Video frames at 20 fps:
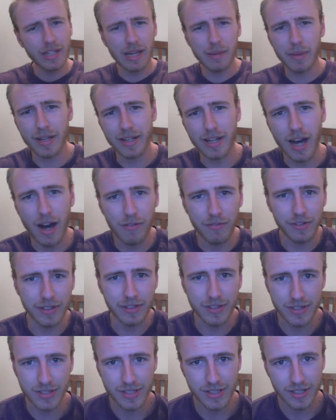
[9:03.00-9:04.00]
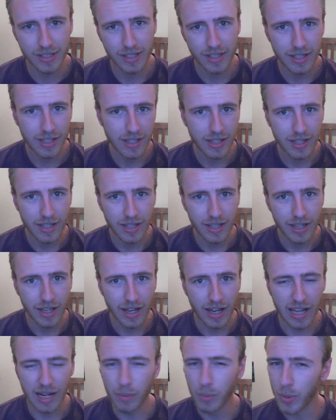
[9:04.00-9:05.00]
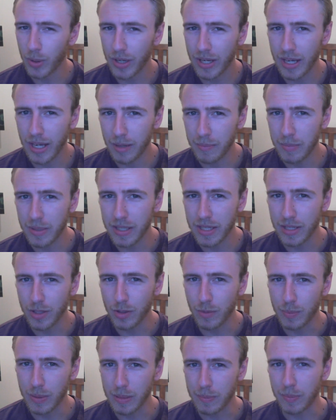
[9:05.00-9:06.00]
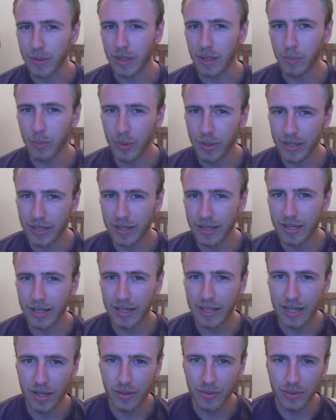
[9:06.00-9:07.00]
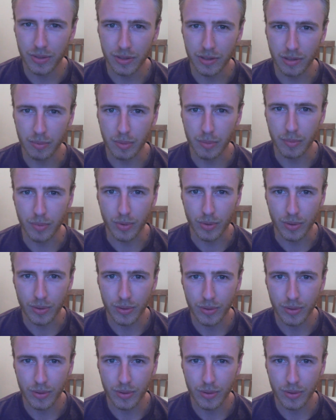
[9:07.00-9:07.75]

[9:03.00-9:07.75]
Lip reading: my confidence. And I'm working on meeting new people. And I'm working on getting out there a little bit more.